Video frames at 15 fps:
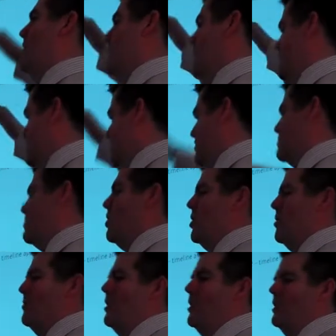and then it's got a
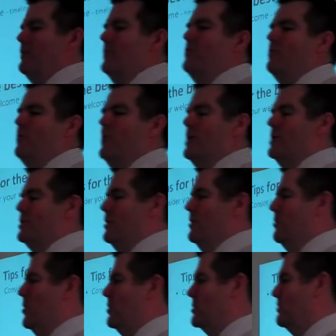timeline of information at
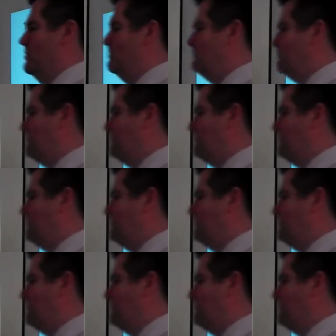the bottom.